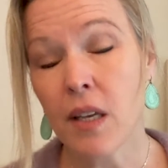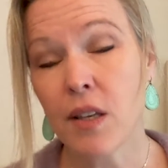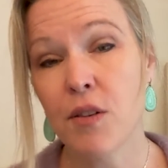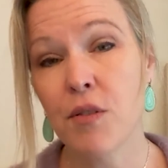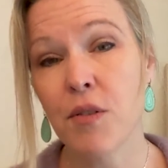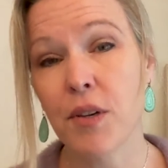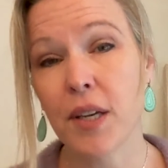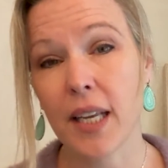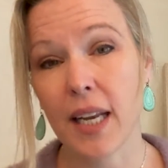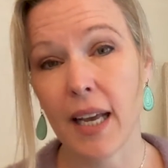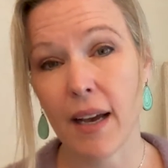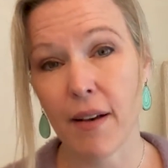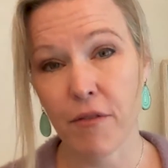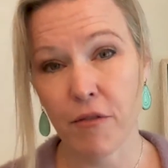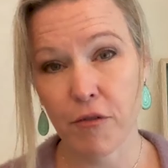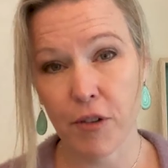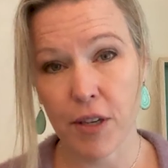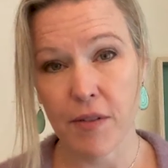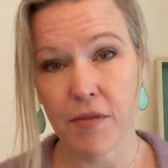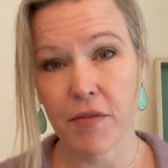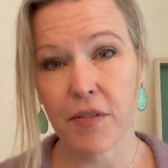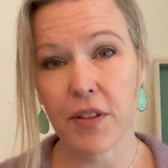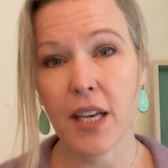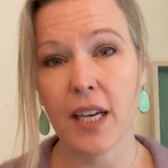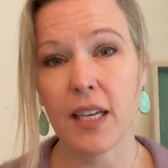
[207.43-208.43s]
You can have
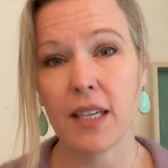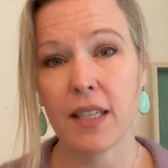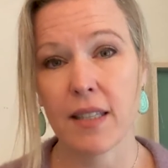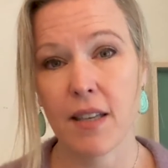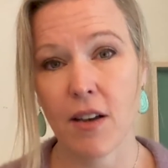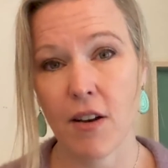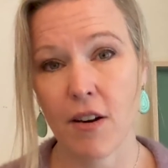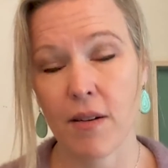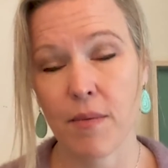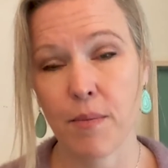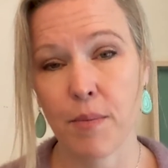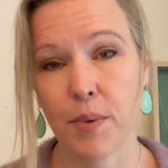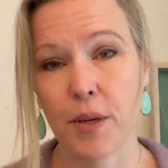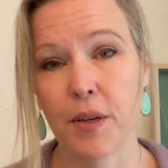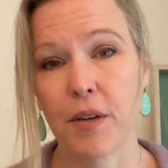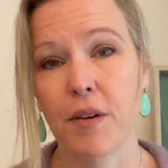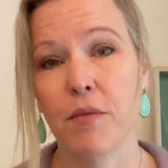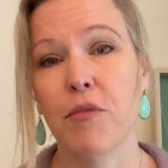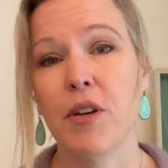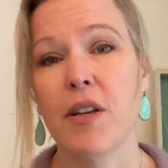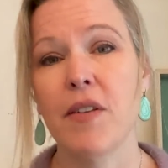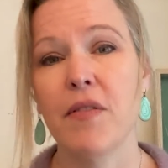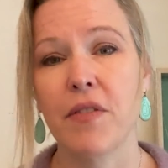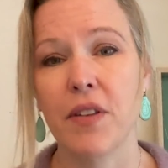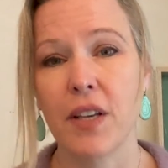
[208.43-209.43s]
reflux,
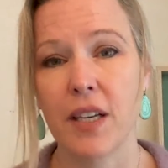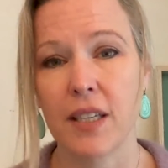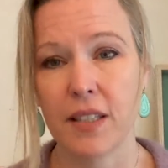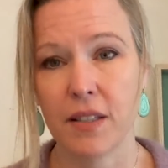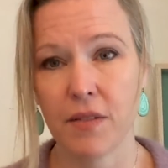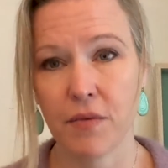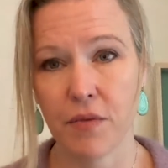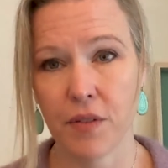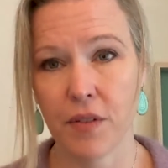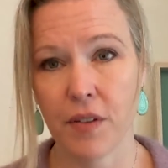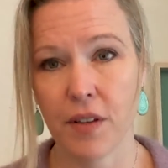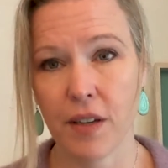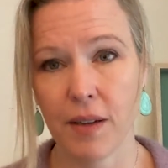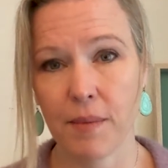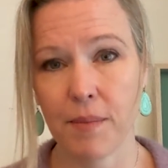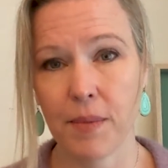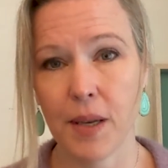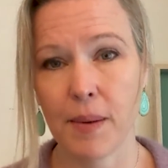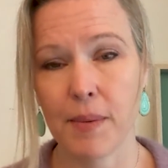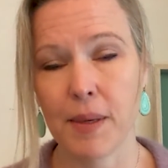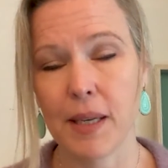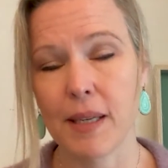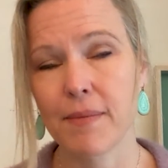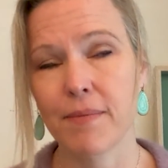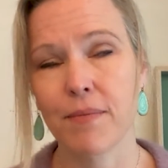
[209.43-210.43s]
heartburn, reflux um,
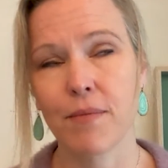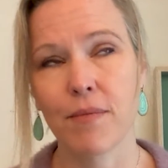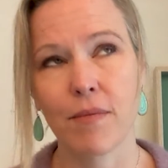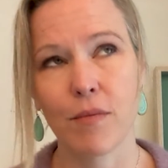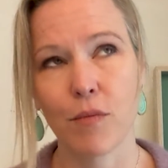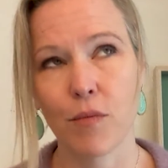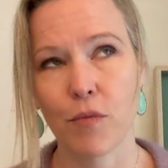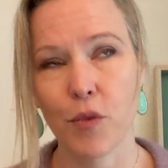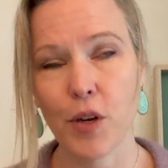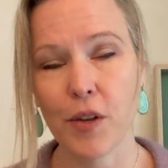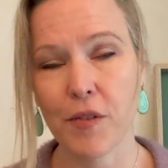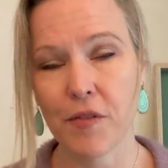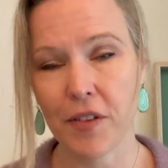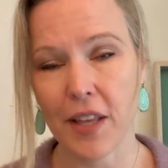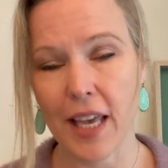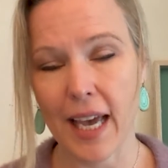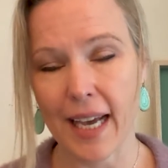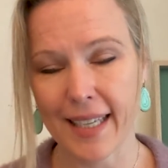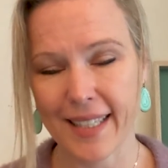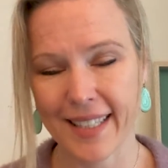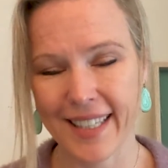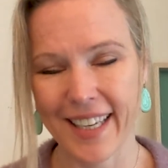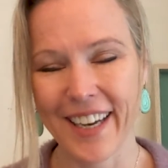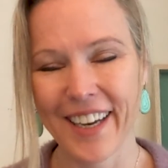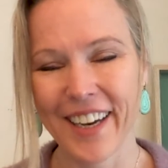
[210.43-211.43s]
I mean
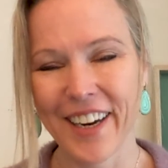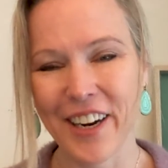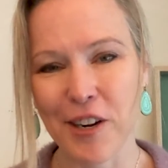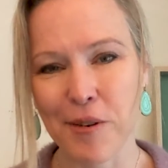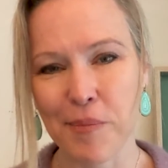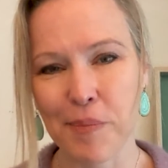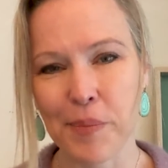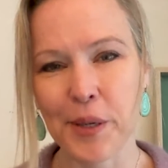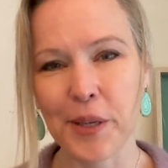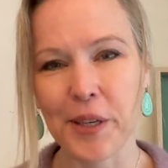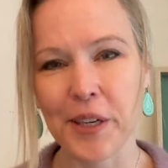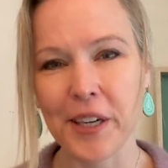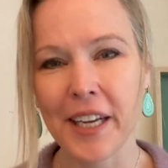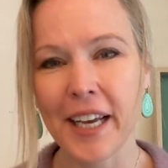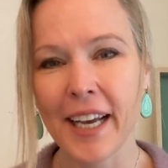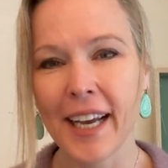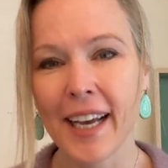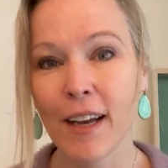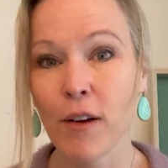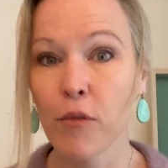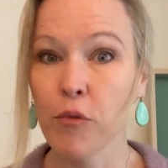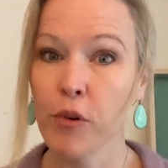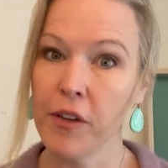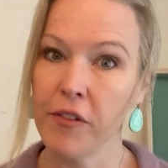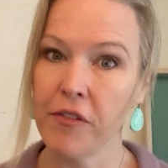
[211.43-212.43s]
reflex heartburn,
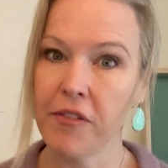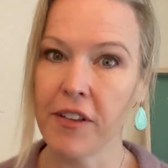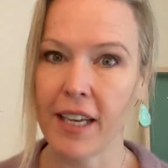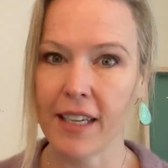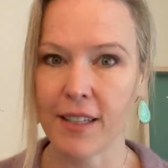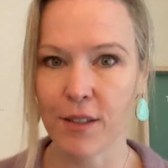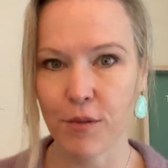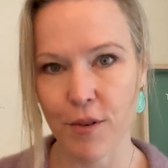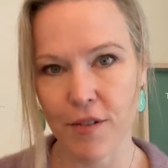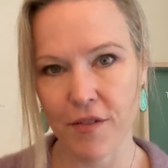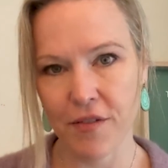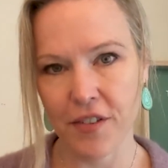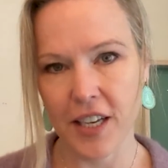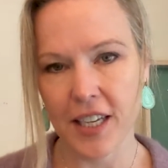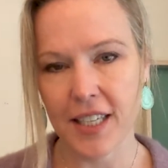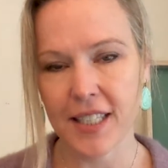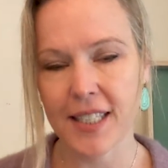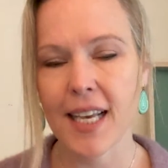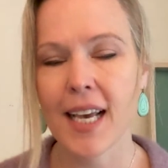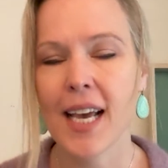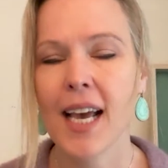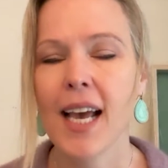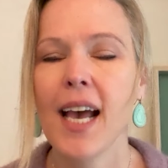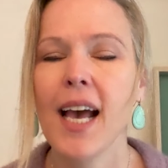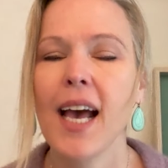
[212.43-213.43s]
reflex,
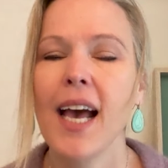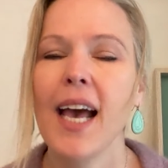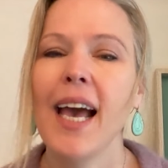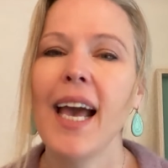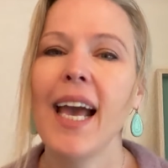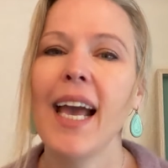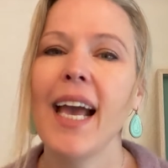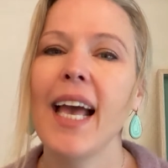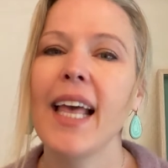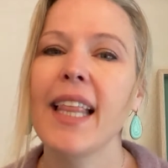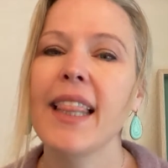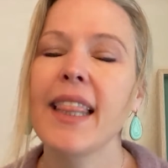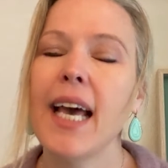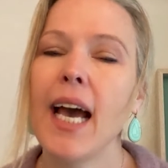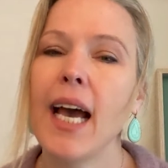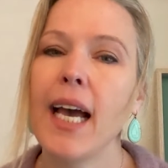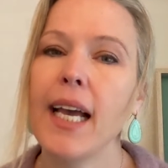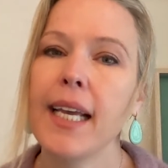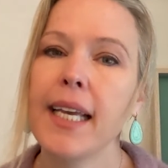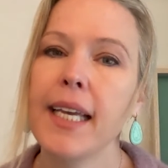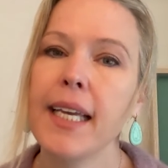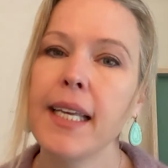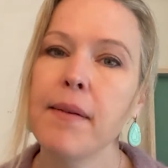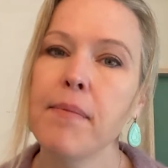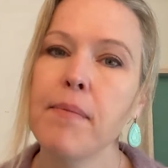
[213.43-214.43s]
reflex, and
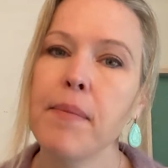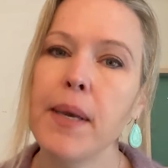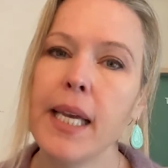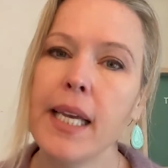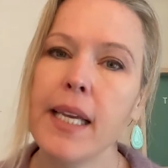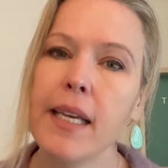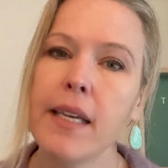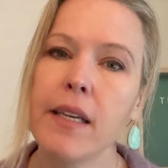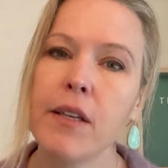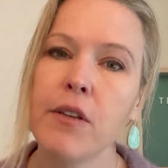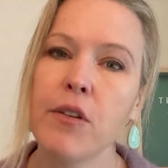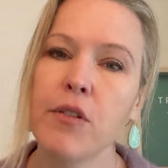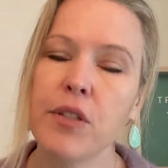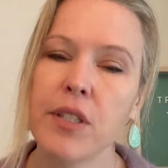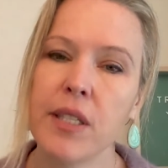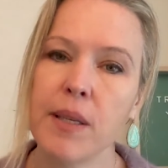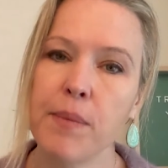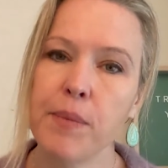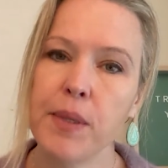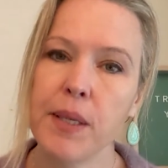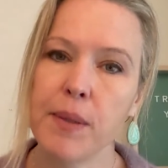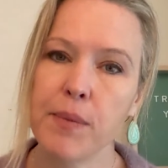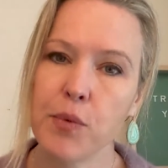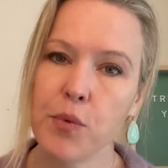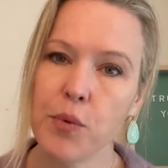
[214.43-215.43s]
that can make your
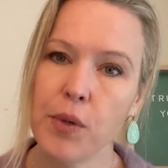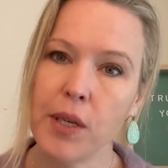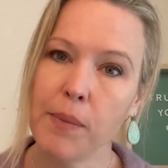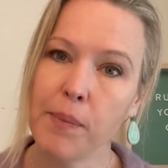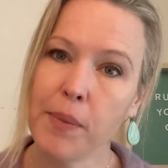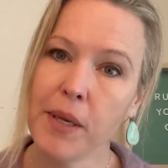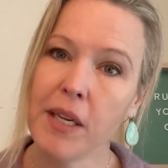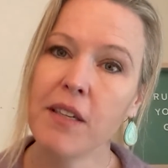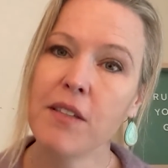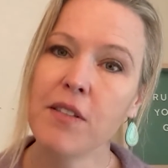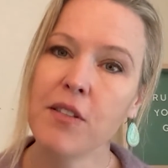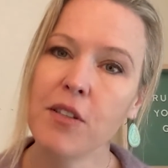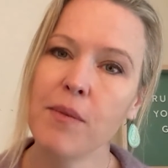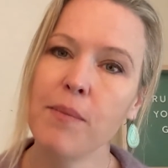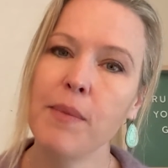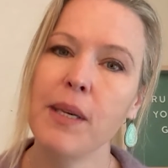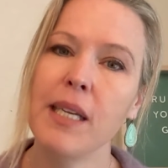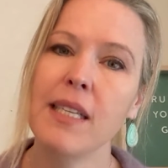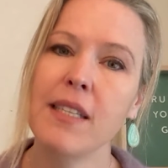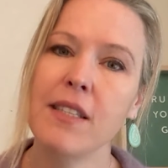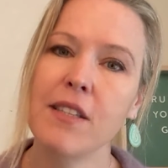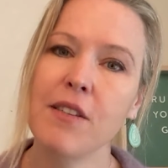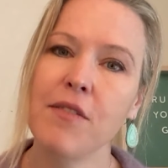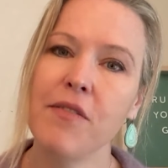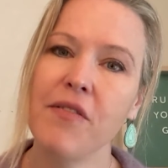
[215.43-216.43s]
symptoms reappear. So it
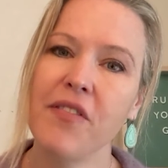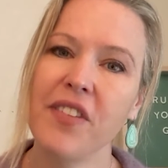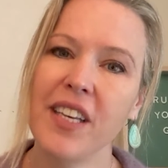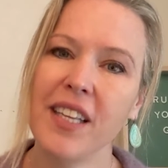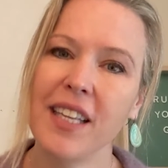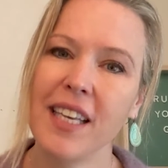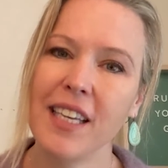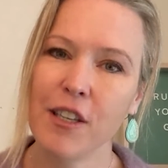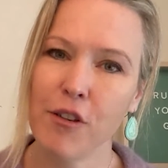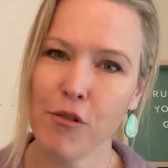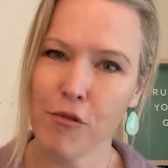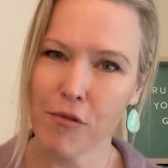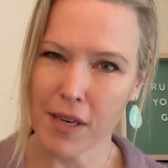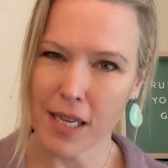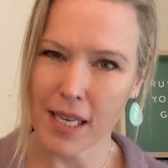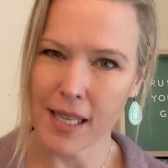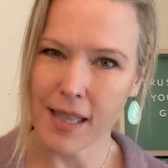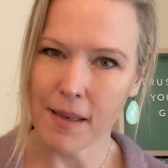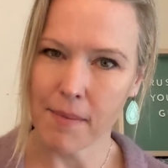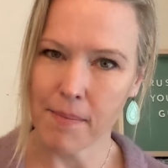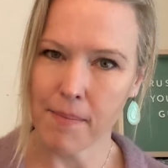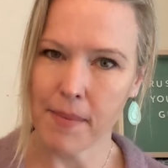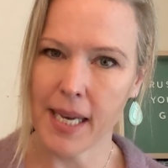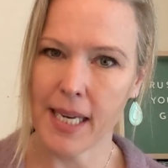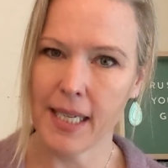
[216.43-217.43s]
makes you feel like you need
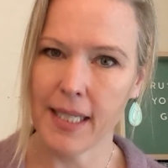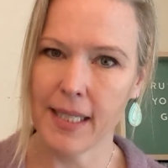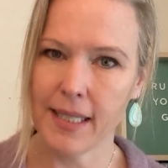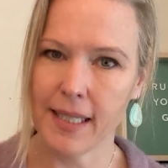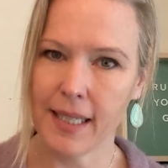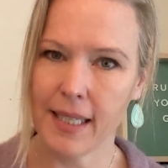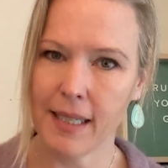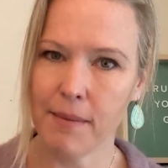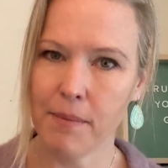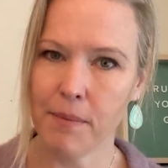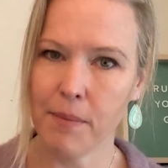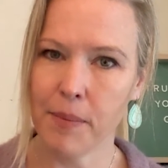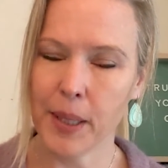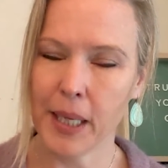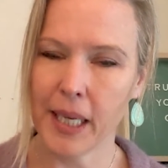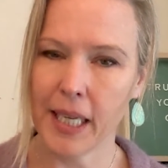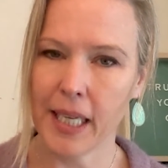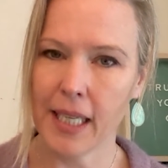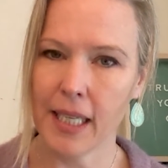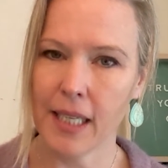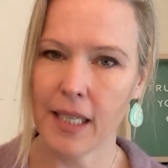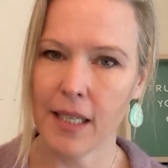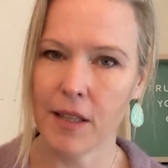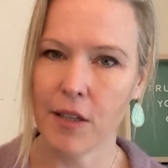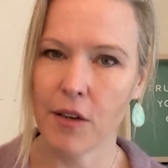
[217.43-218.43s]
the medicine,
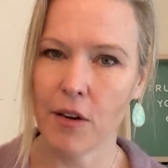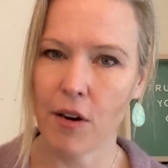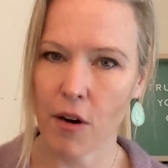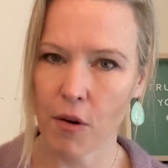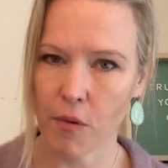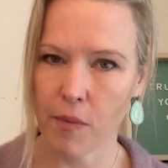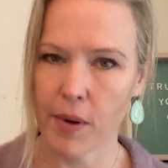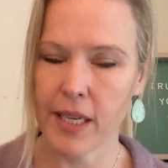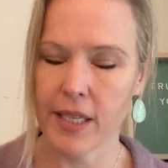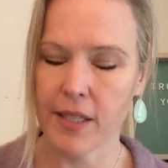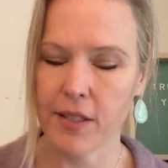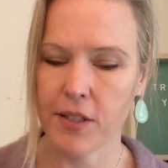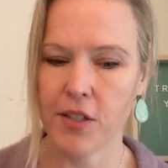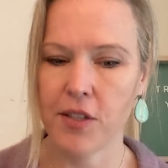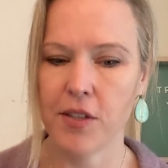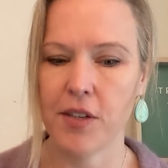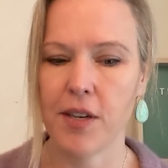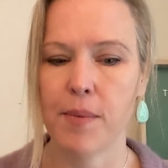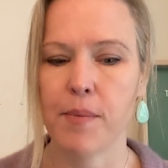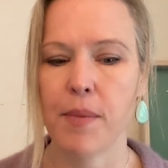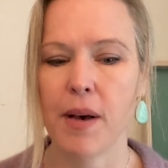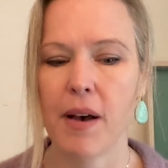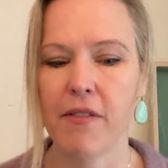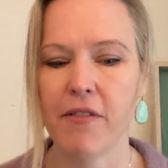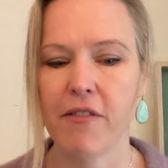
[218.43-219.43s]
but there are ways to
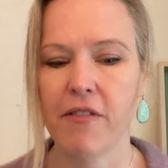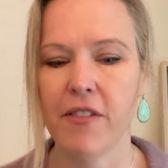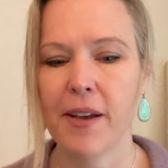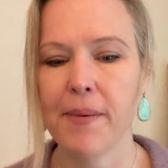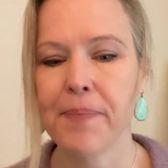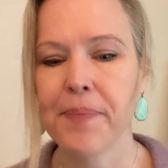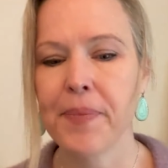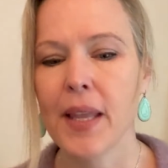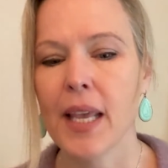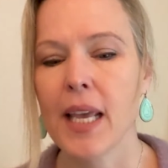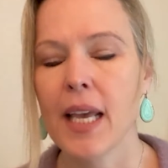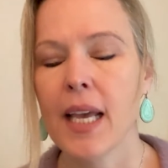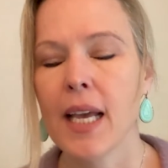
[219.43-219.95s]
come off of it.